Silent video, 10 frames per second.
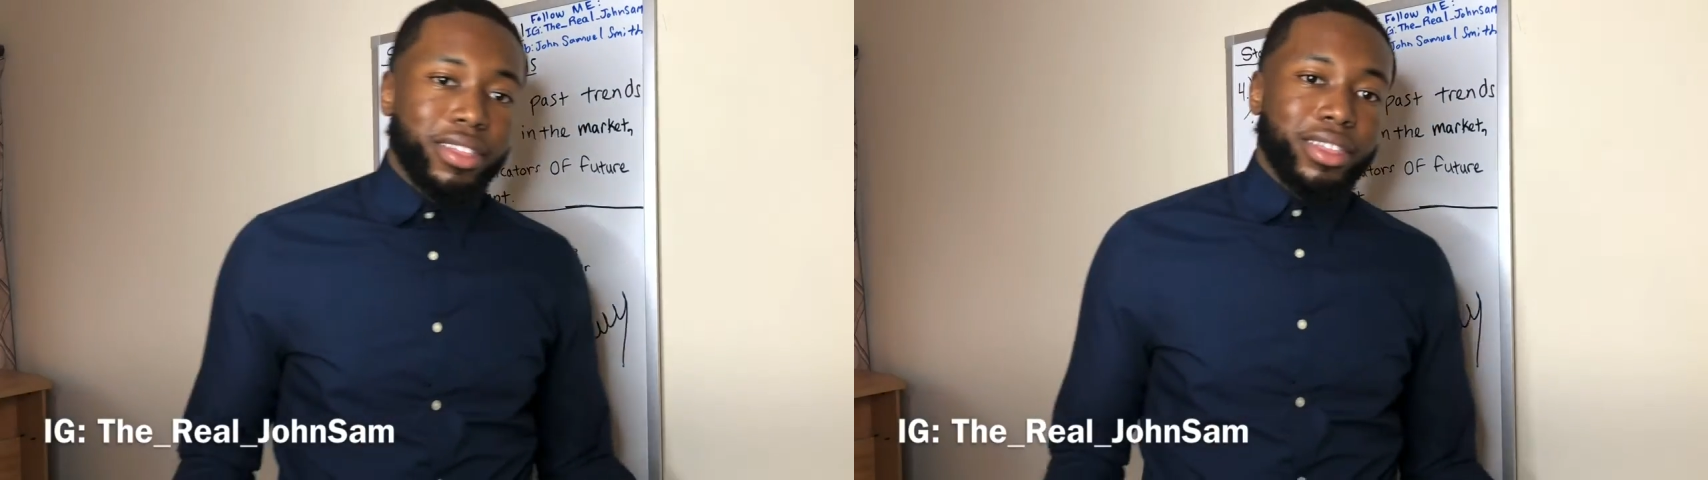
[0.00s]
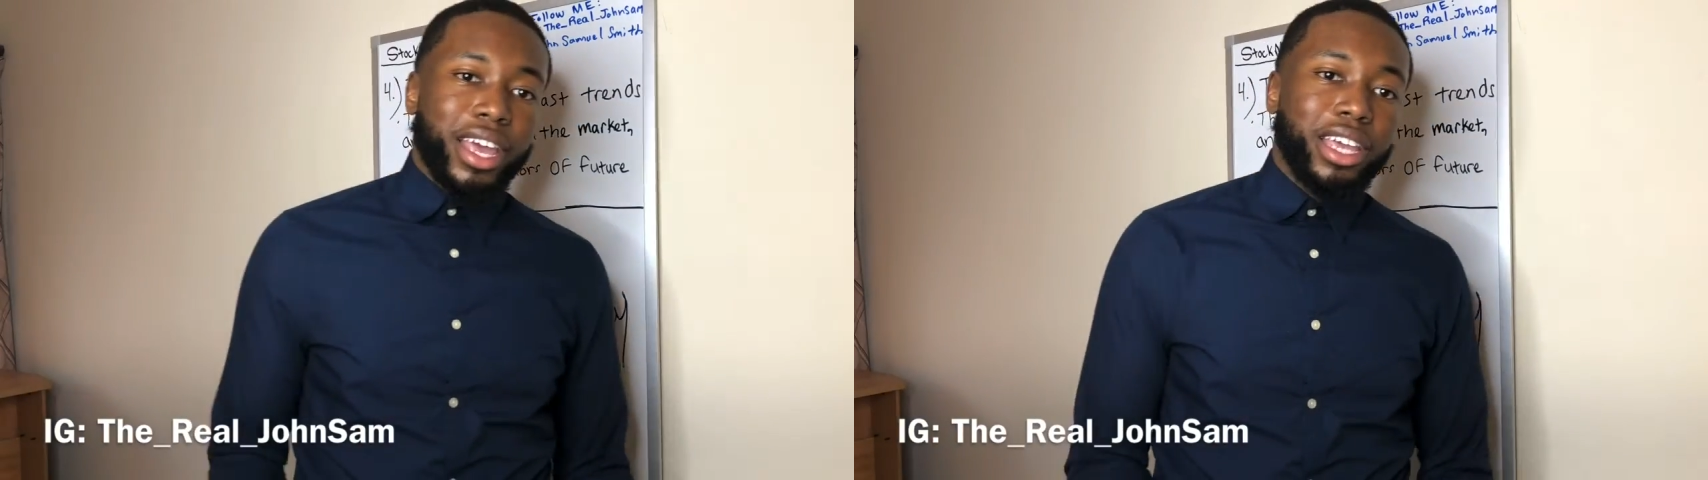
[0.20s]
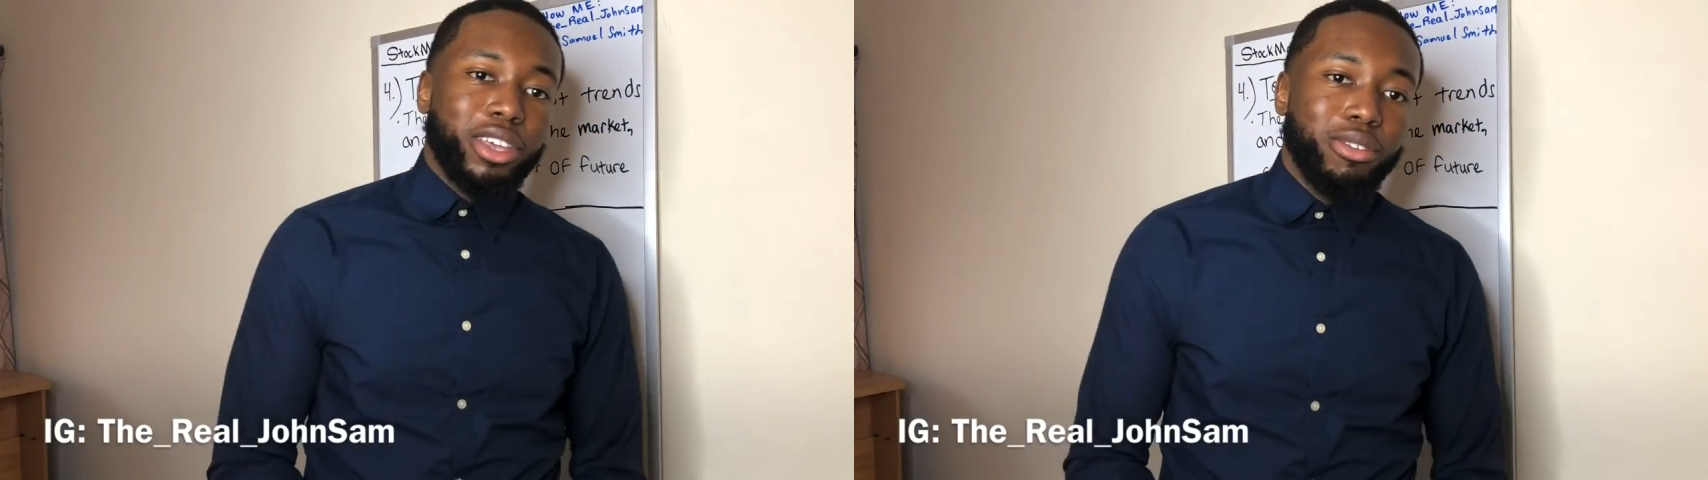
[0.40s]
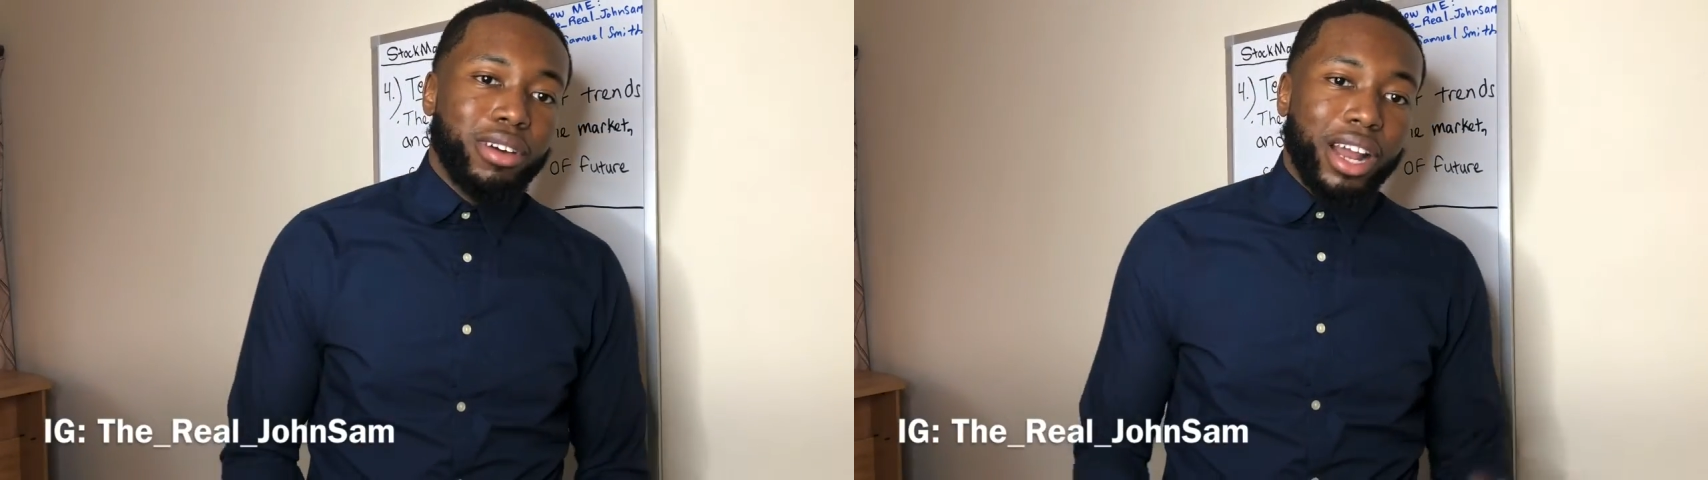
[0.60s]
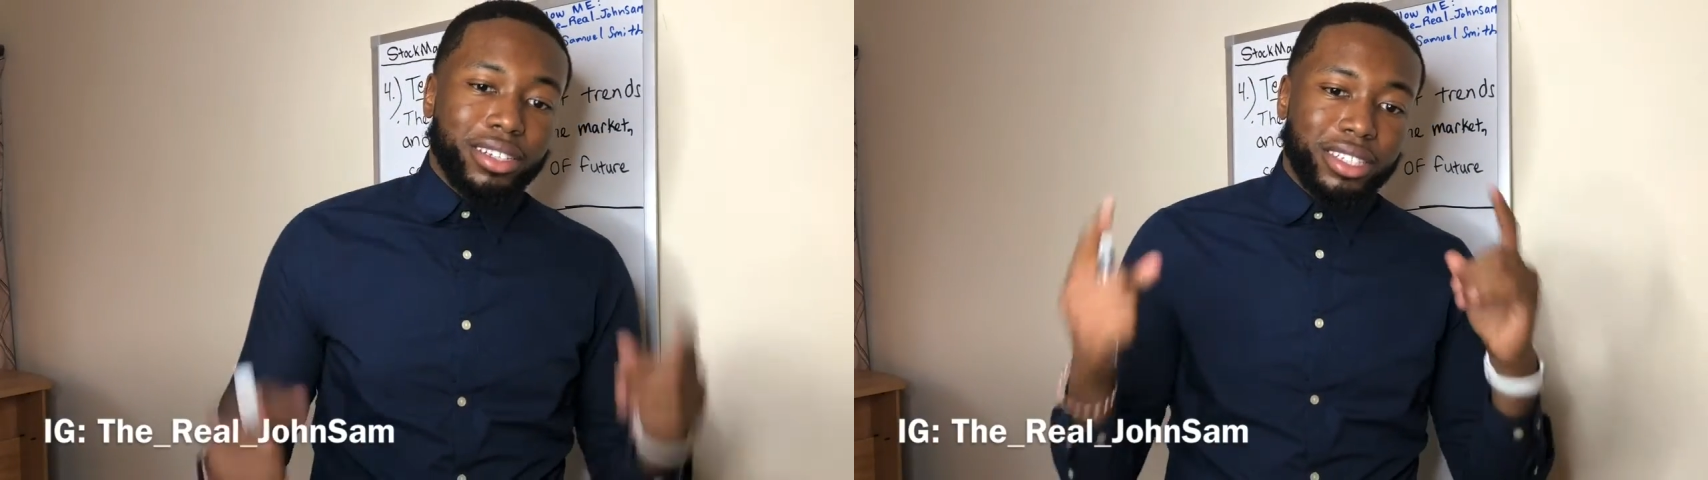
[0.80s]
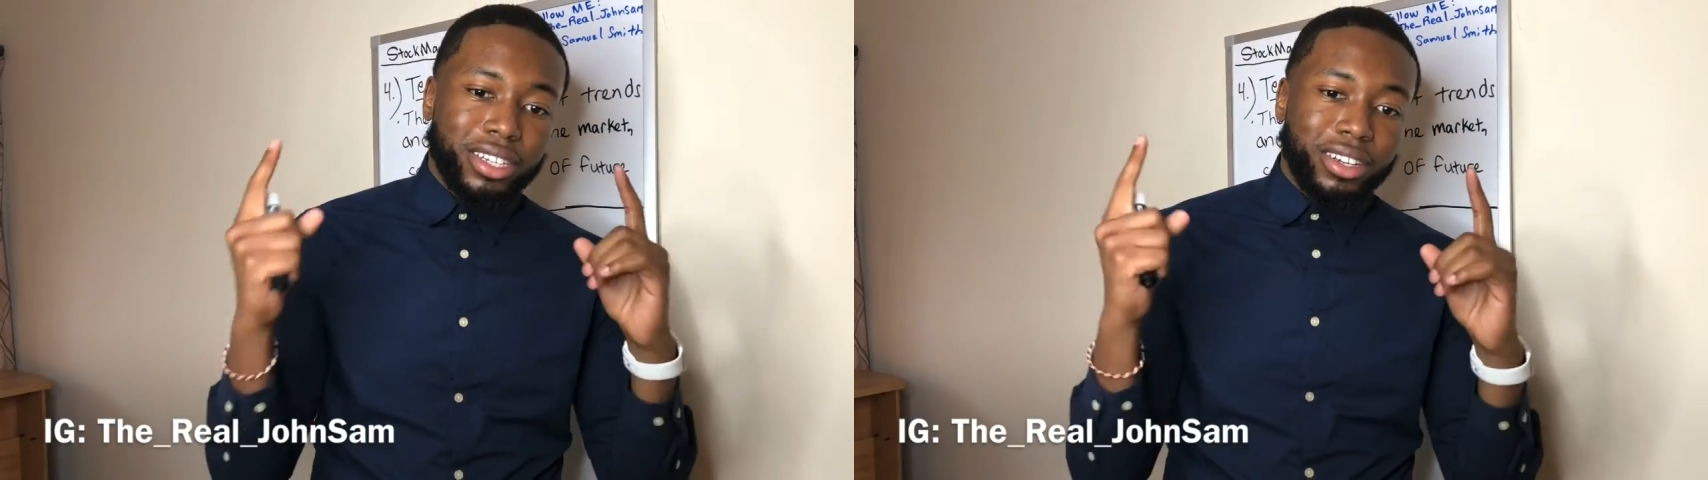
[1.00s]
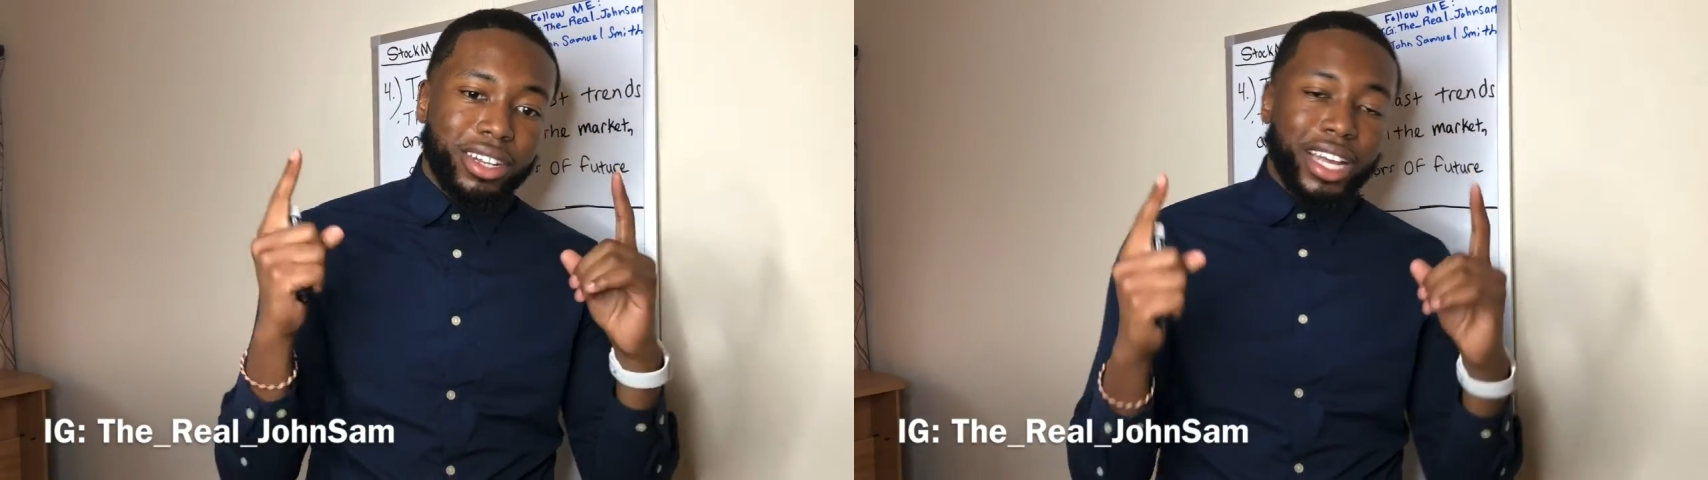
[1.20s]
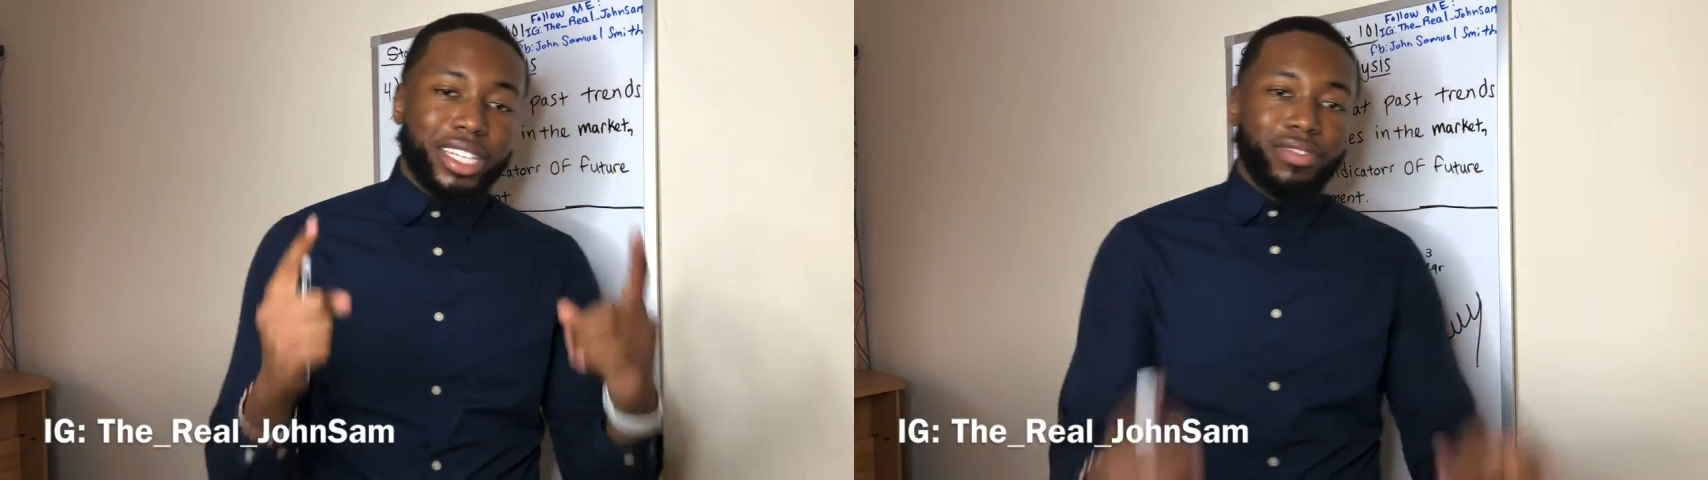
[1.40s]
thank you, and I'll see you in the
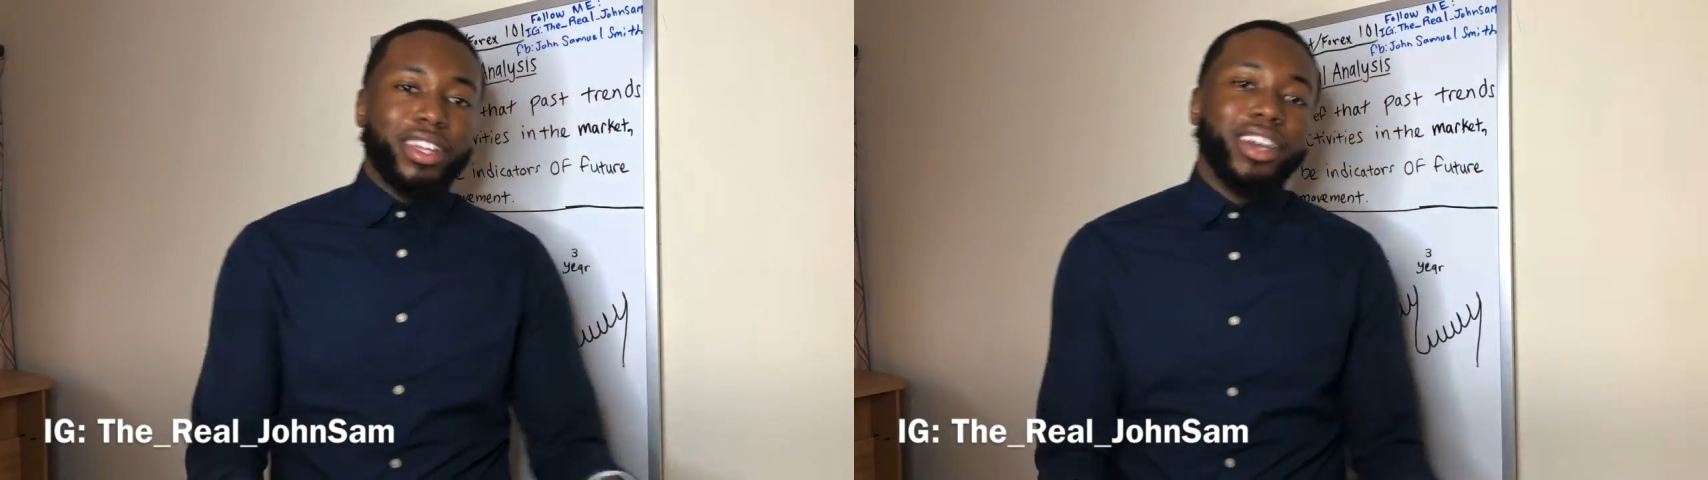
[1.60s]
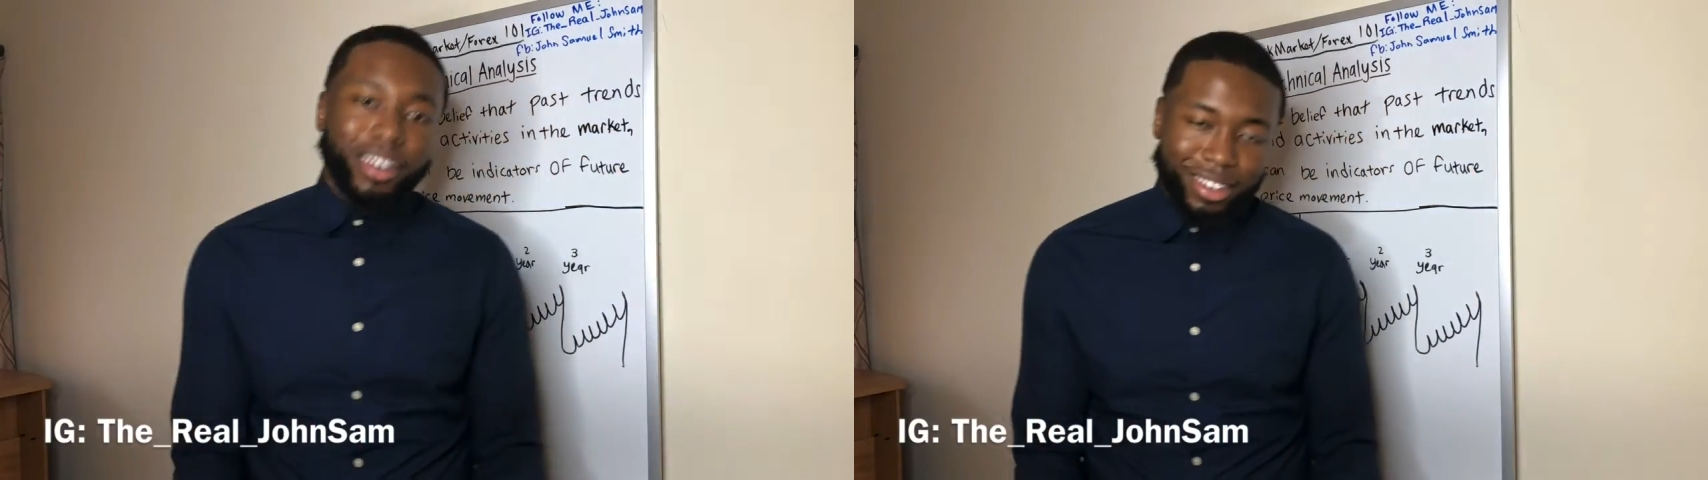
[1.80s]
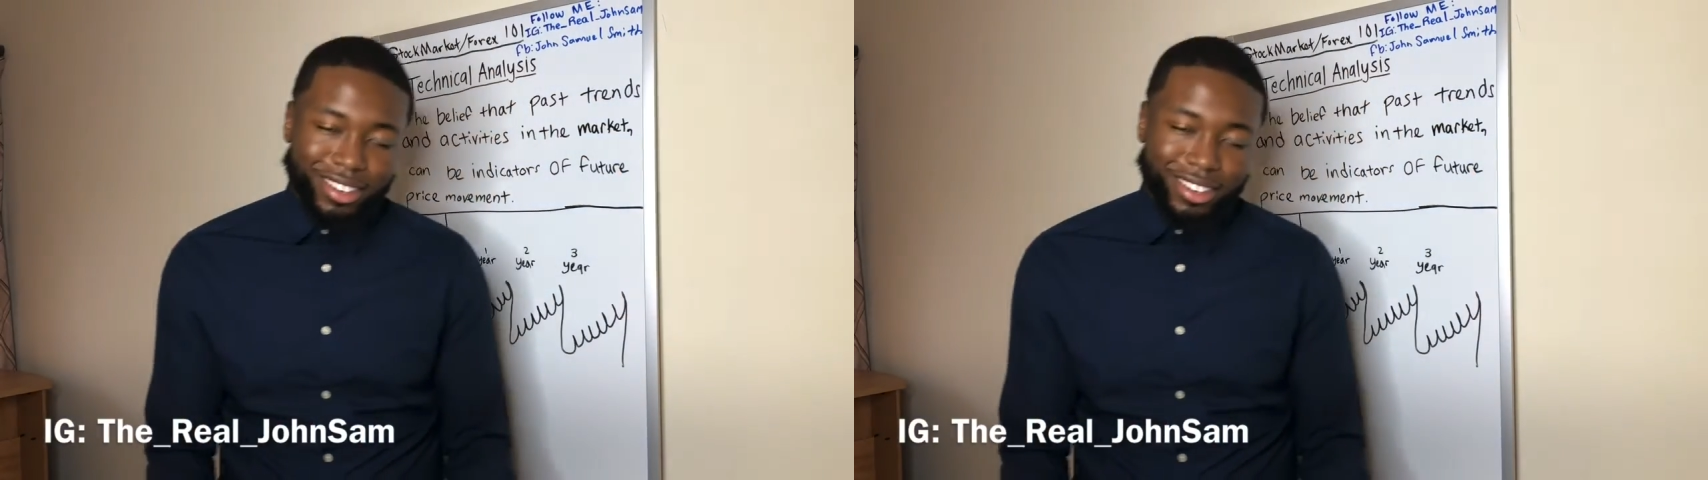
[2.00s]
next video.